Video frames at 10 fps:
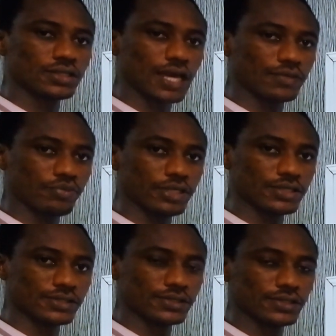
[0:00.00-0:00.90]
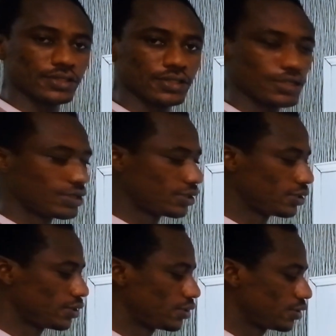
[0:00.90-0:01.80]
that means
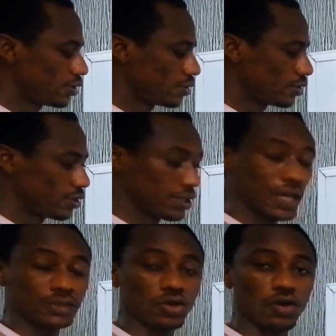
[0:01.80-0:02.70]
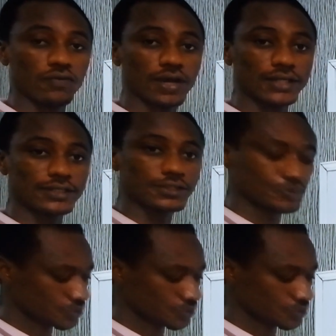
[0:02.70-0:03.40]
he had covered